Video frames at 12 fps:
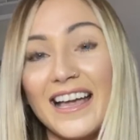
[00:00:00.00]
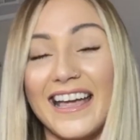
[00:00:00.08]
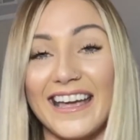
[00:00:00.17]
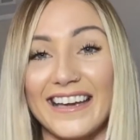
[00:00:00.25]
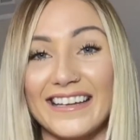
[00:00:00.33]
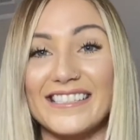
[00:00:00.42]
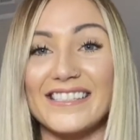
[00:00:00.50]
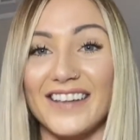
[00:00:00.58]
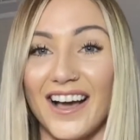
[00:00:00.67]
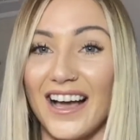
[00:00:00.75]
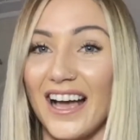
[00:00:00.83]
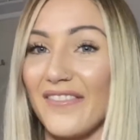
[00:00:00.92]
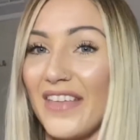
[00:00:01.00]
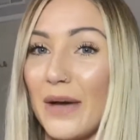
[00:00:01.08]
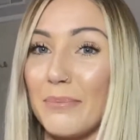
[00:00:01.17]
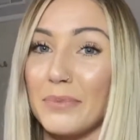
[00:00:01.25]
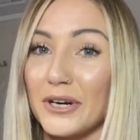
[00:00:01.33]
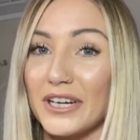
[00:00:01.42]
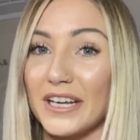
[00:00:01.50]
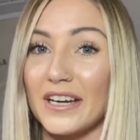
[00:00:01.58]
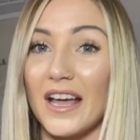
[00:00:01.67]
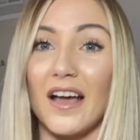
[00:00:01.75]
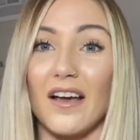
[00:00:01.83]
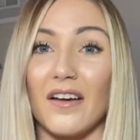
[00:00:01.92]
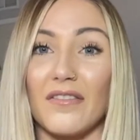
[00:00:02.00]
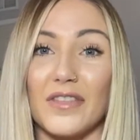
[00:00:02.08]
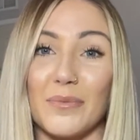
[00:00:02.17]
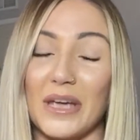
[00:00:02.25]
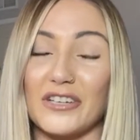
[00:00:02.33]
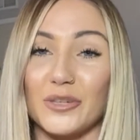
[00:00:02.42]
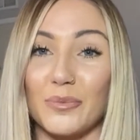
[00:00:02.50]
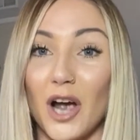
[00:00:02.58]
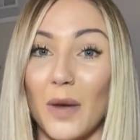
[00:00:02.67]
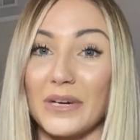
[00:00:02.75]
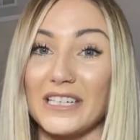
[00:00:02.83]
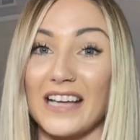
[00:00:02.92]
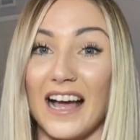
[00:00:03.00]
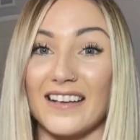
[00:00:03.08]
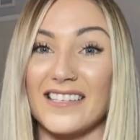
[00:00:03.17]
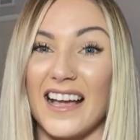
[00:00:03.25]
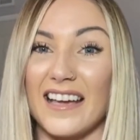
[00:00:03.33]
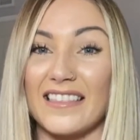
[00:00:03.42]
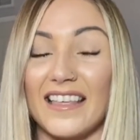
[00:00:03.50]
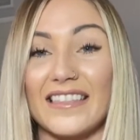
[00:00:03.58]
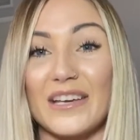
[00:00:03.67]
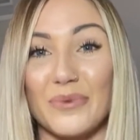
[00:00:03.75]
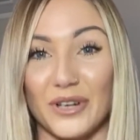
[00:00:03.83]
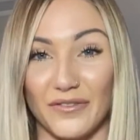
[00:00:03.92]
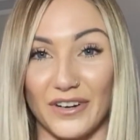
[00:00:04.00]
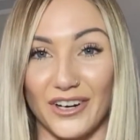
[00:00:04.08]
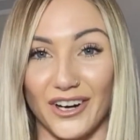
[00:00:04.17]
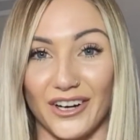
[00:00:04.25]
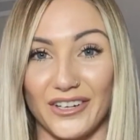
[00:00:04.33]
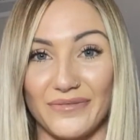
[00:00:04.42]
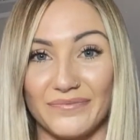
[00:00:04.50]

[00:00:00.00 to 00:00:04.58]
and not have that burden of the major property tax hike that they would have incurred.